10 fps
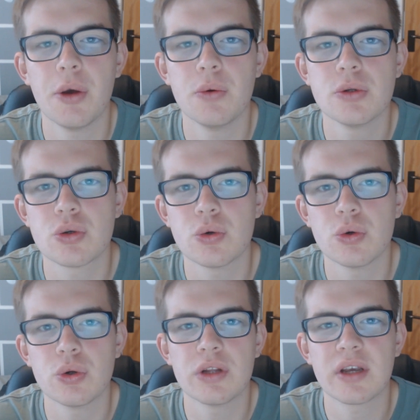out
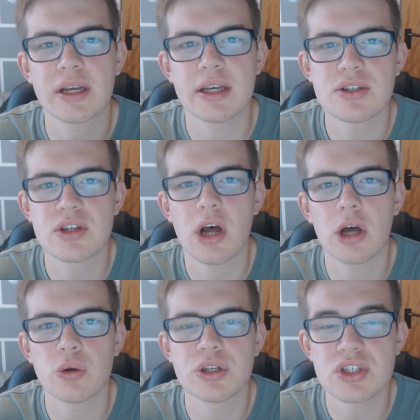to the tickets
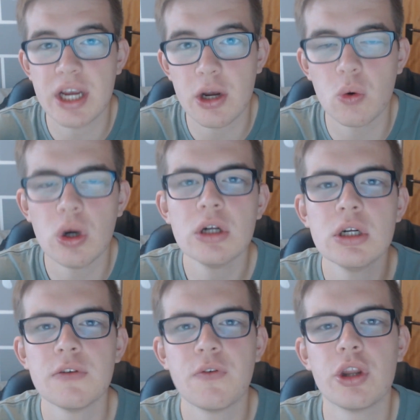that are on sale
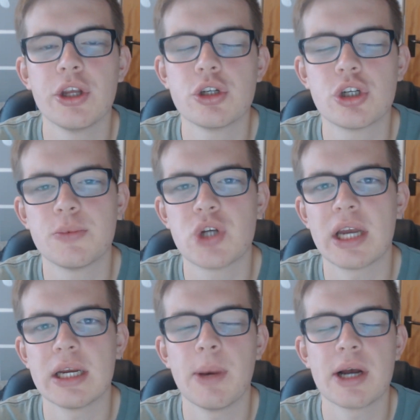for the YouTube
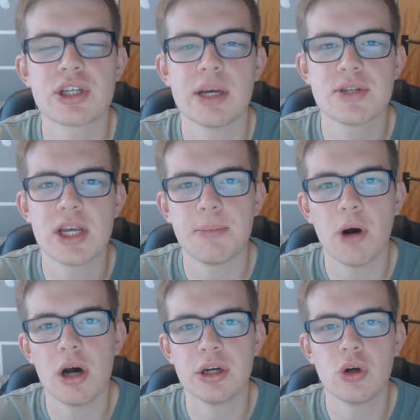charity match that I'm taking
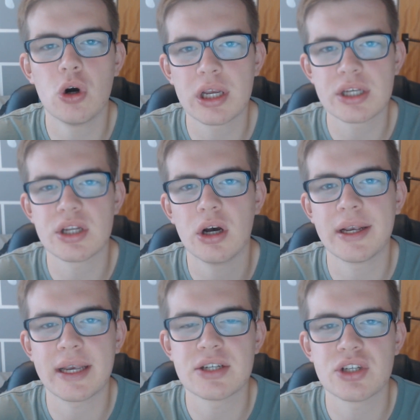part in August. The
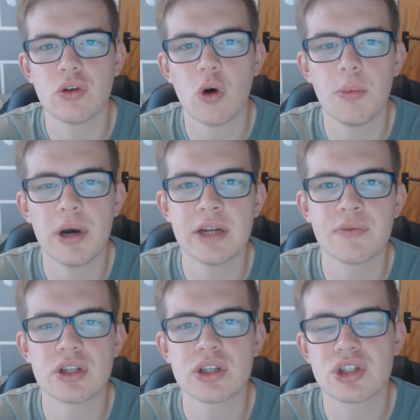link is in the top line
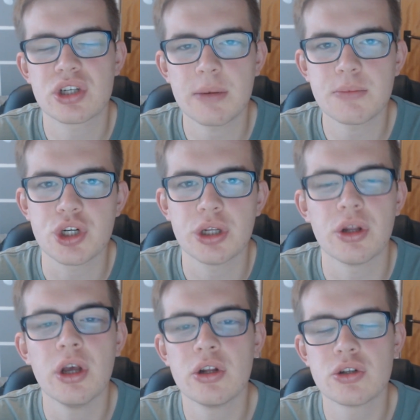of the
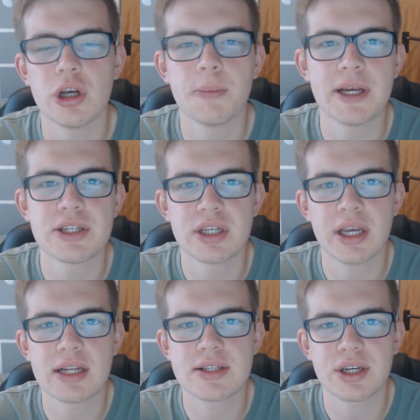description. Do your best to
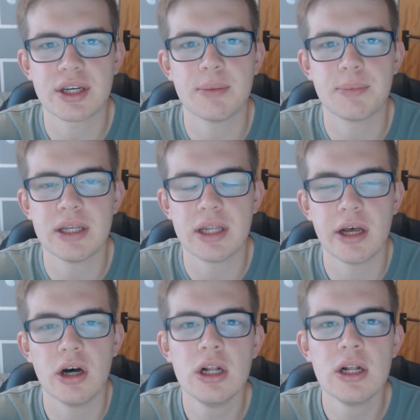get a ticket, be
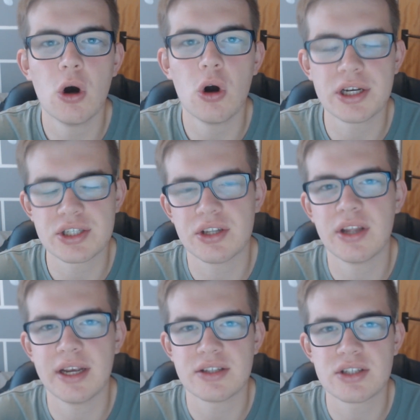there August
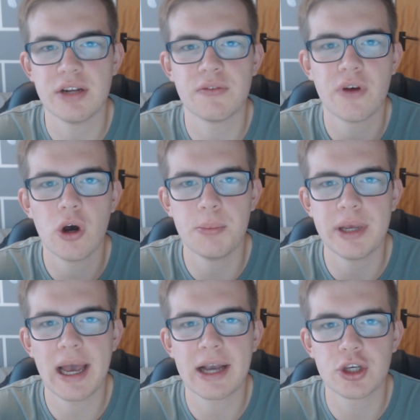19th, it'll
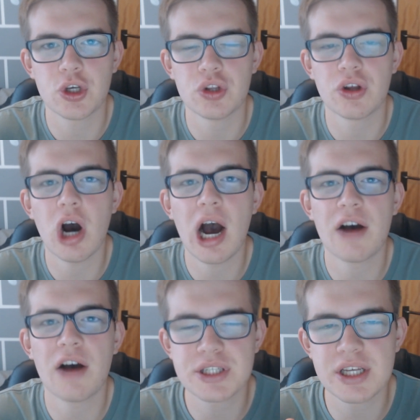be a good
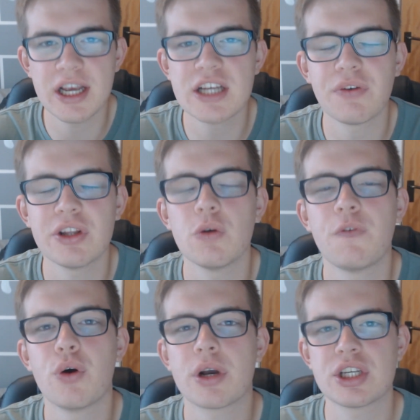laugh. But today's video
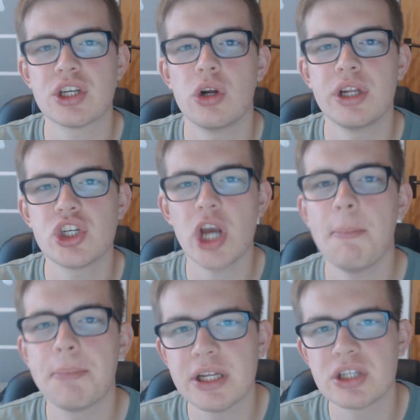focusing on the
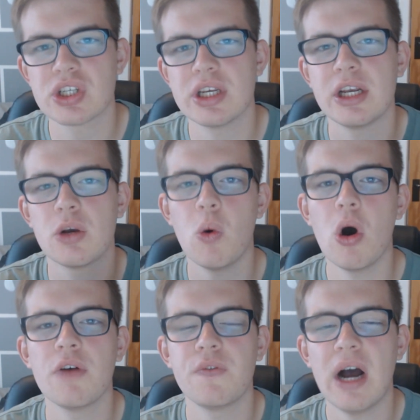Champions League
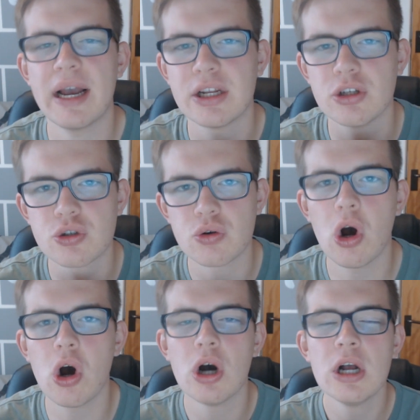qualifying round
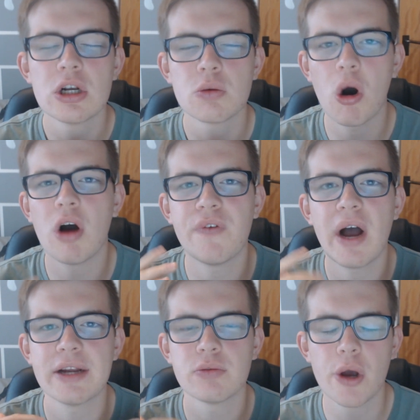draw,
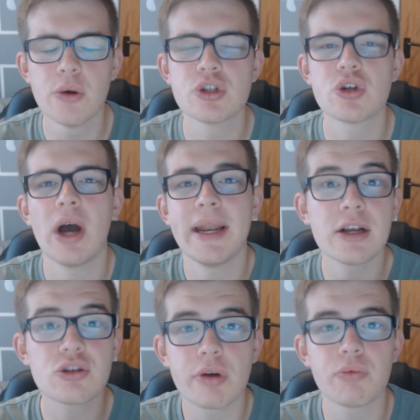an
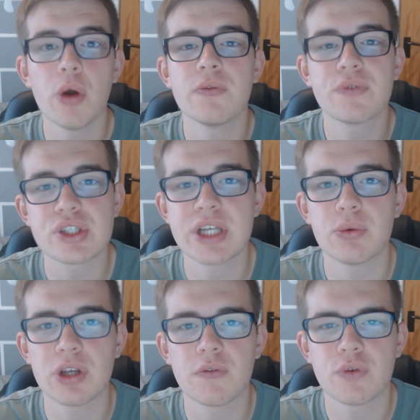extra round for
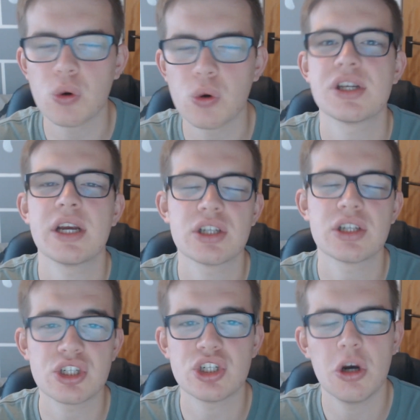Celtic of course
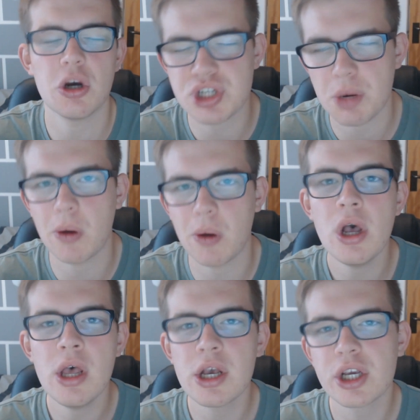this year, which I
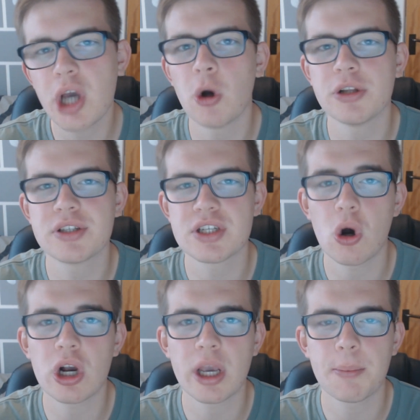will come on to
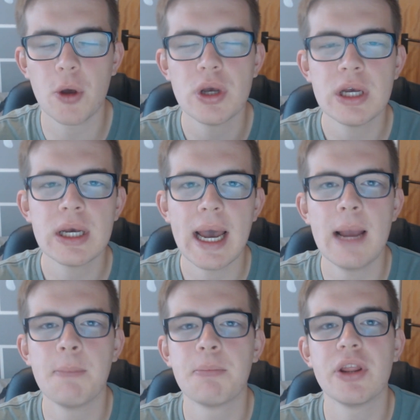talk about.
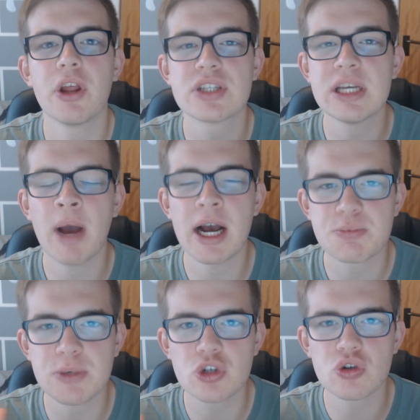But their team has
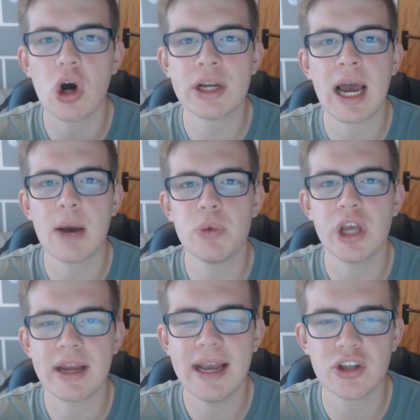been drawn and we
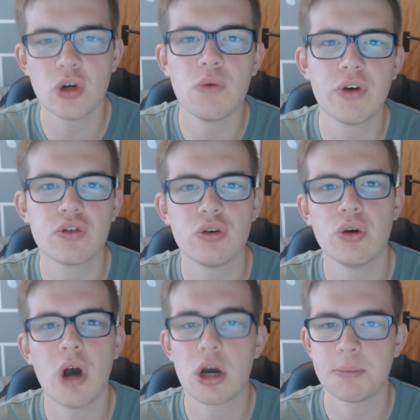are heading over
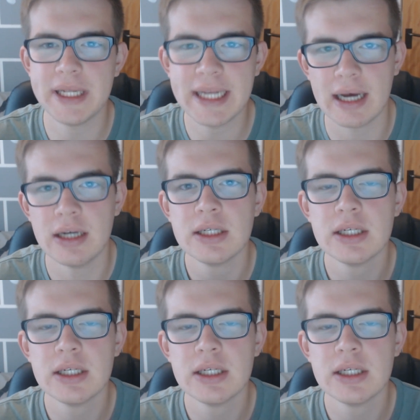to our Armenia